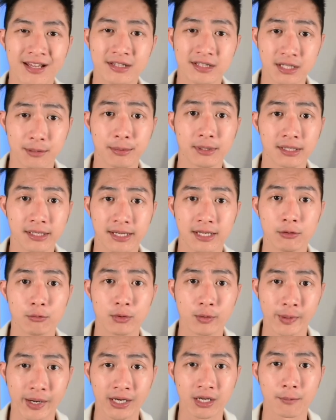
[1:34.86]
Typically, we
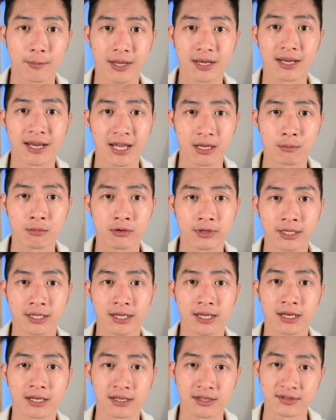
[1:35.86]
recommend labouring
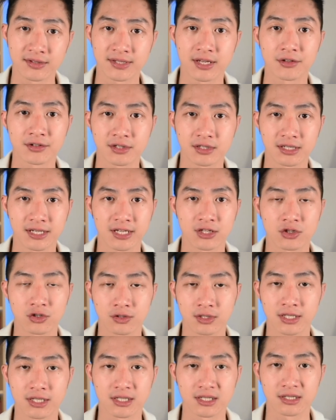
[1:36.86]
in a consultant-led
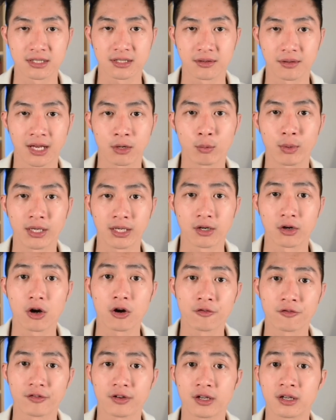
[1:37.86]
unit, and we can
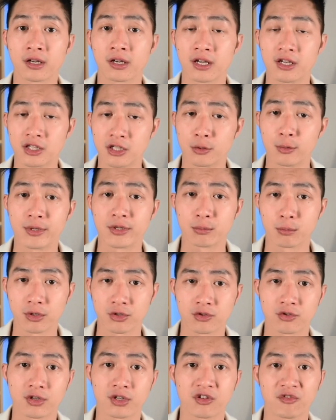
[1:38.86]
offer continuous
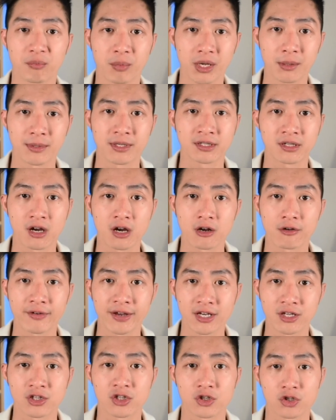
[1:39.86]
monitoring of baby's heart
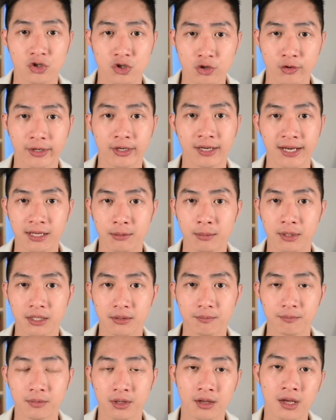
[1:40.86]
rate during labour.
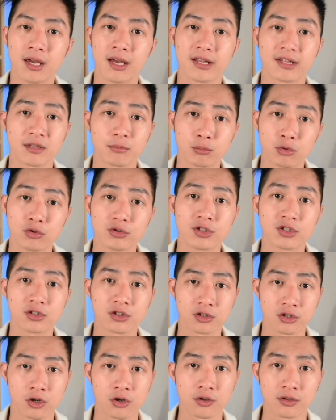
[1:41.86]
It's important
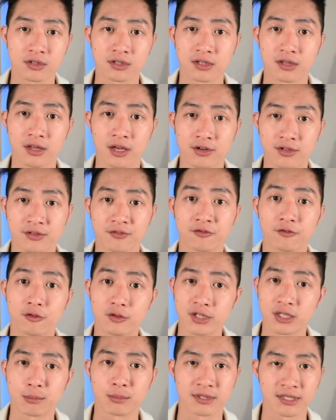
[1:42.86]
to note there is a
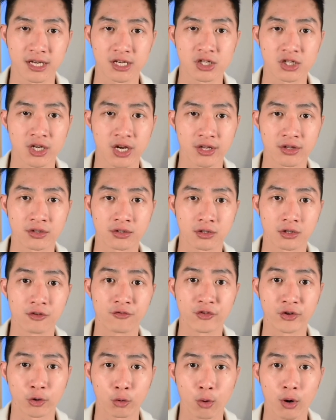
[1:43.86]
40% chance
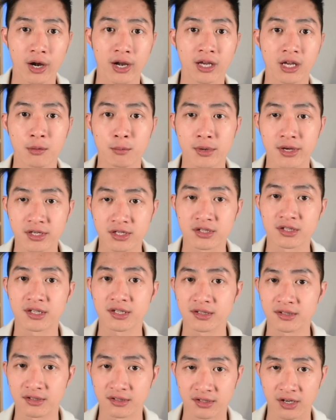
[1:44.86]
of requiring emergency
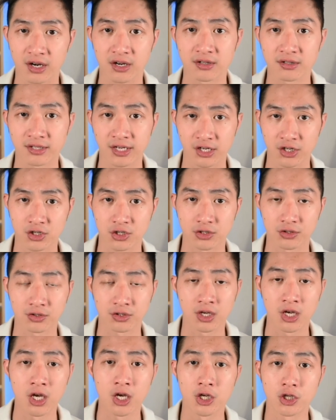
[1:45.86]
cesarean sections
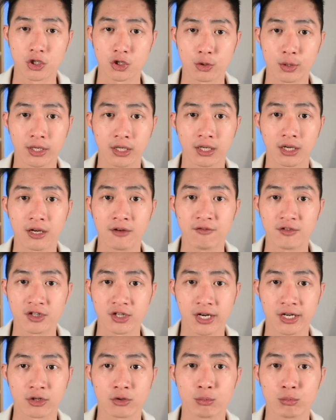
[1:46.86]
during a
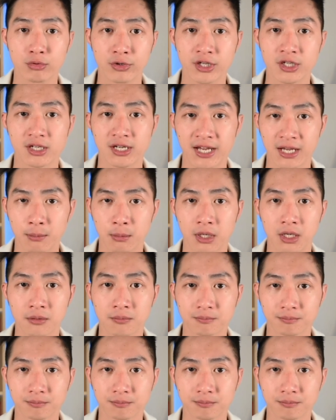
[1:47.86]
vaginal breech labour.